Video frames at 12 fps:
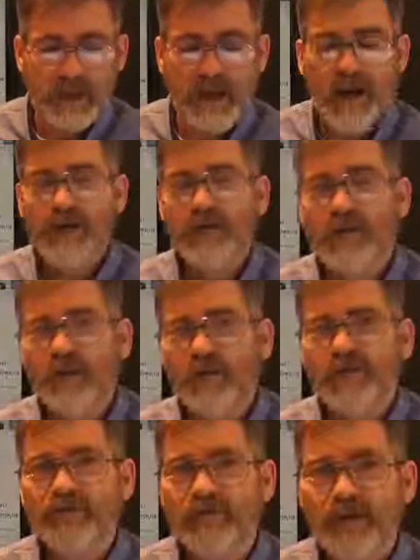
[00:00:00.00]
I know
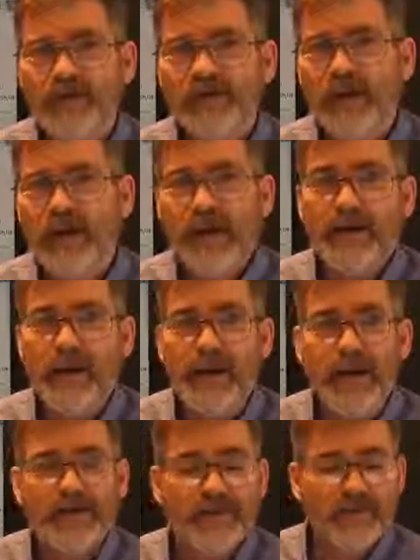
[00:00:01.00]
this firsthand. I
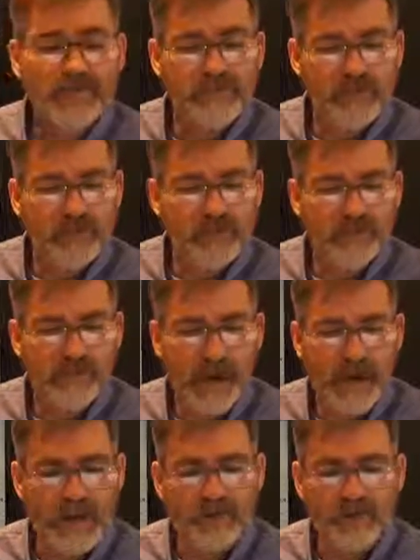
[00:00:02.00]
have a good friend of mine